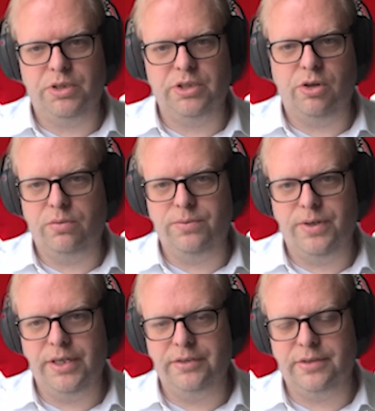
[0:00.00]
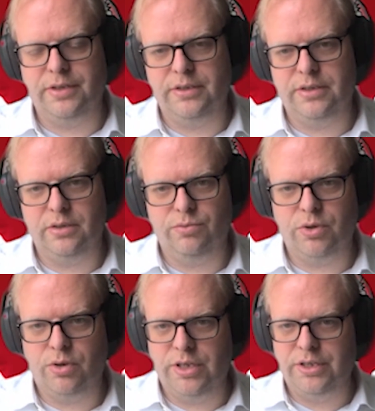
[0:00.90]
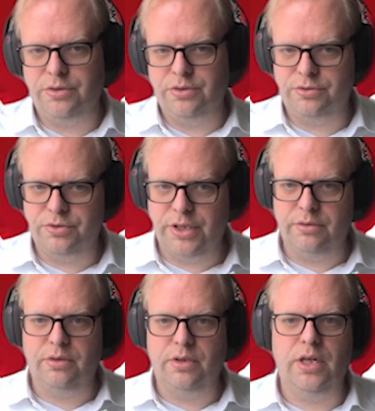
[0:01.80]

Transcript: halfway as an overall industry.